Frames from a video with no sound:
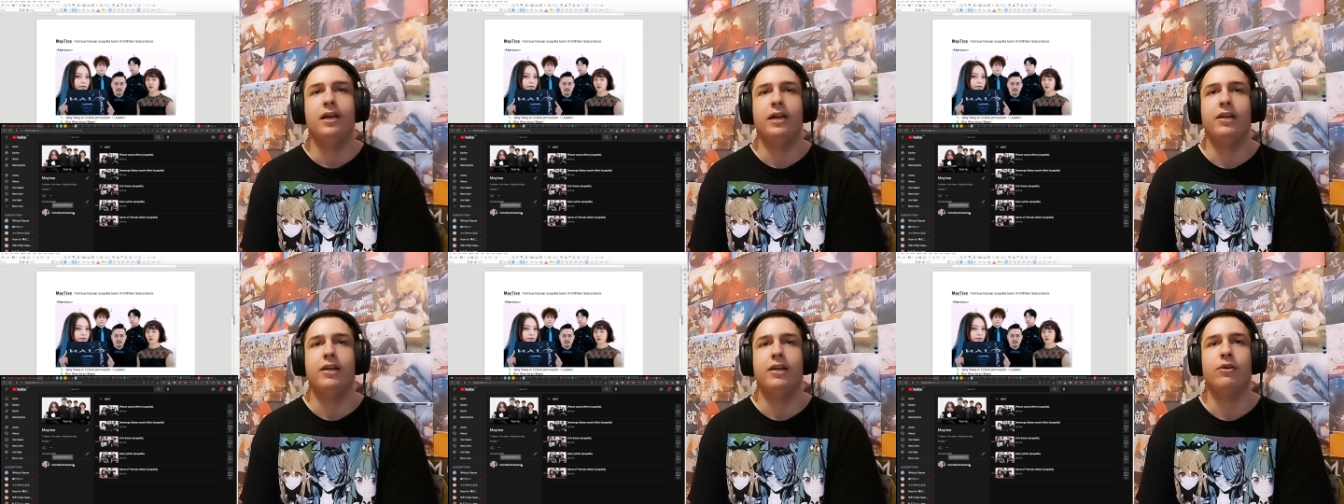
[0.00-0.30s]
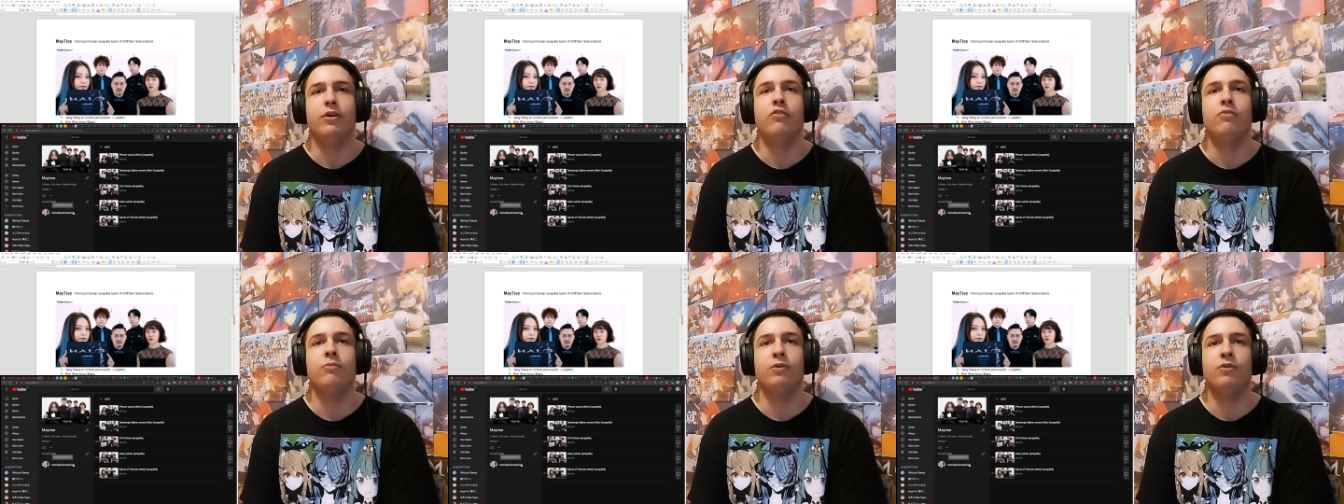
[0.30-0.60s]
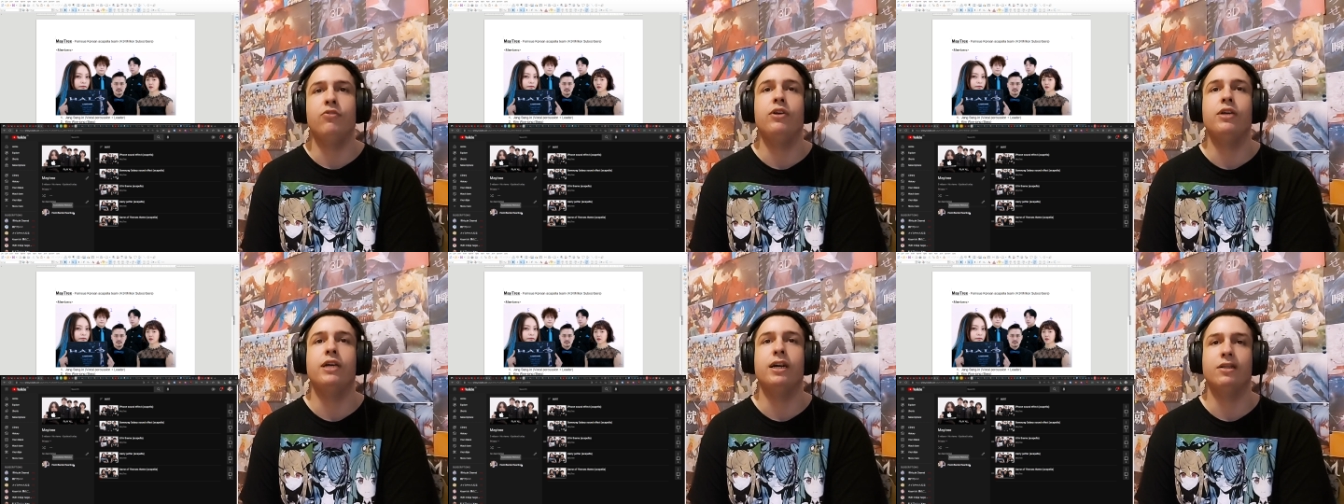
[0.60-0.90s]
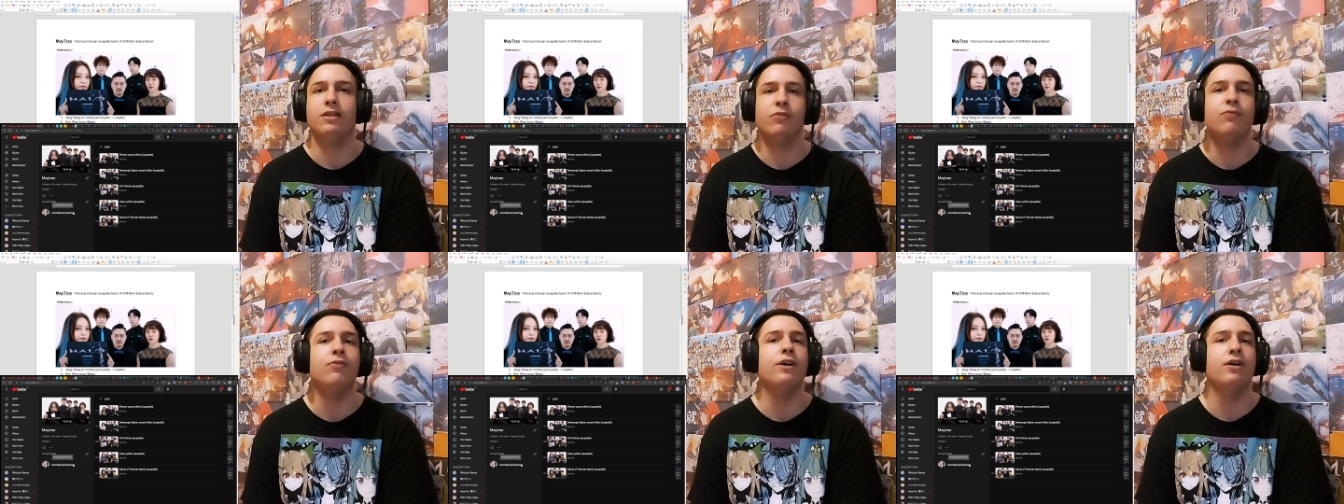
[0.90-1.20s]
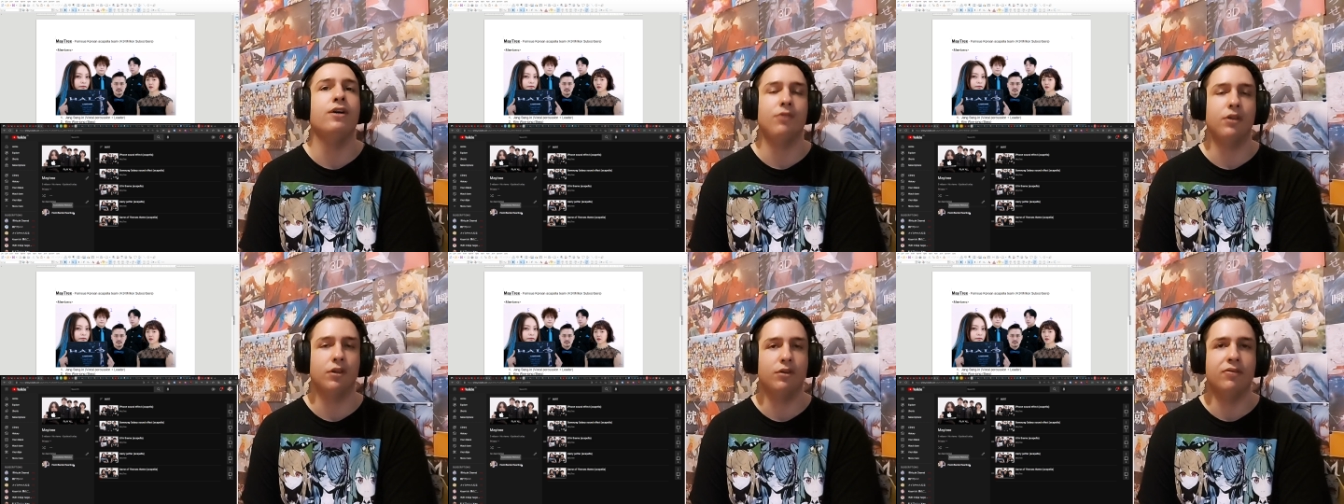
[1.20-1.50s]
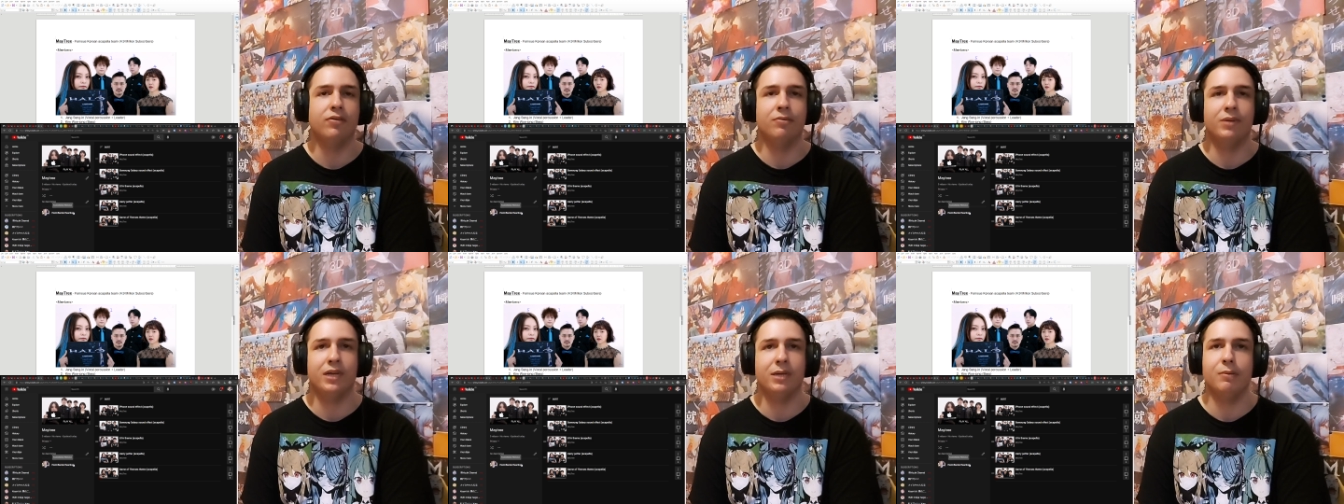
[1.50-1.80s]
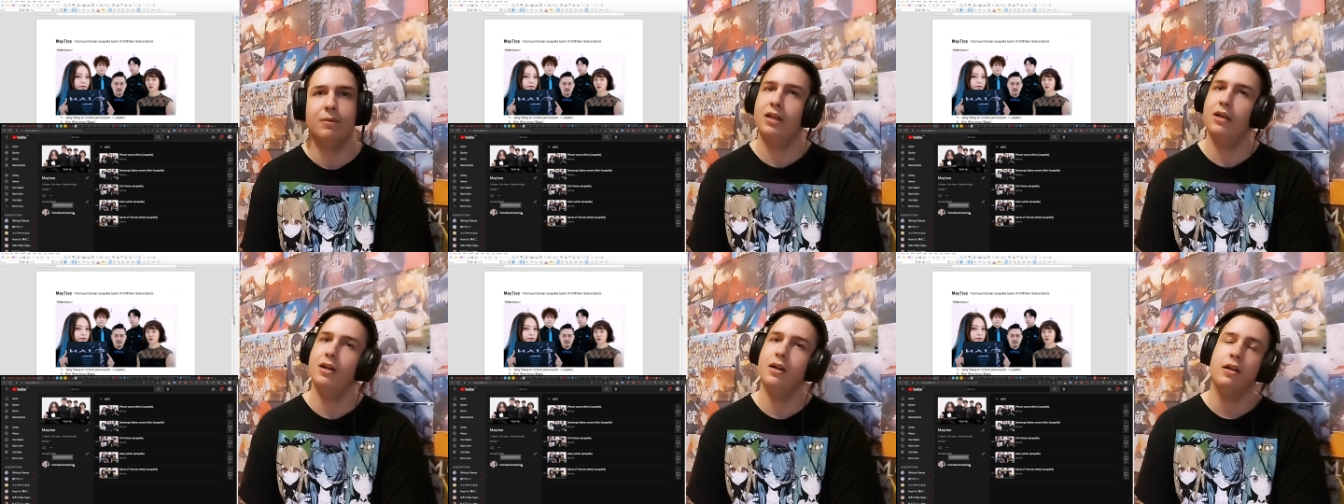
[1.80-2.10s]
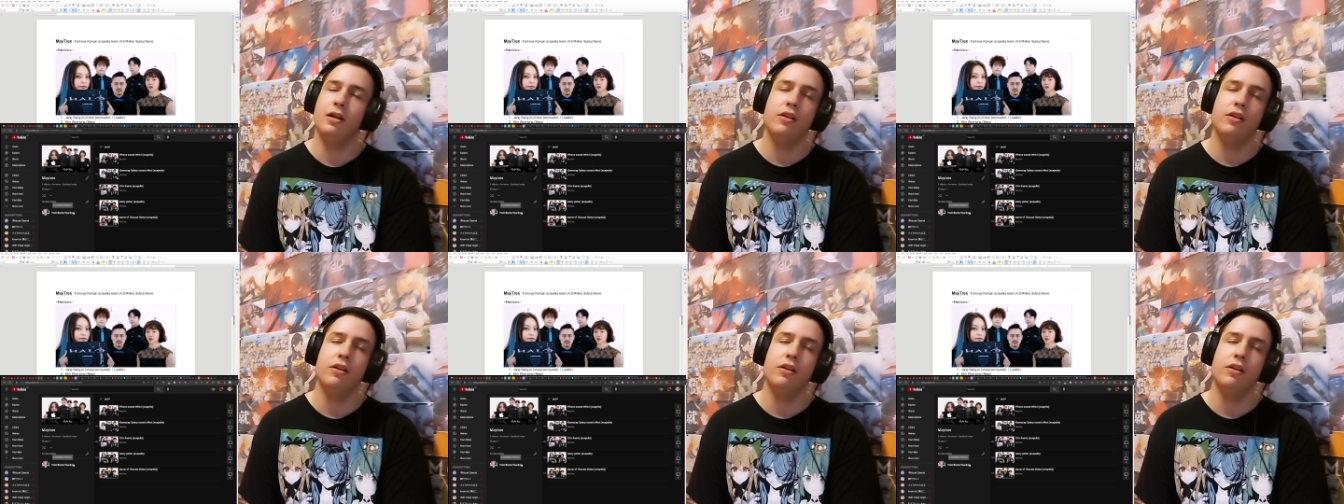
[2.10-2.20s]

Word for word: and you asked me to check out five videos from them.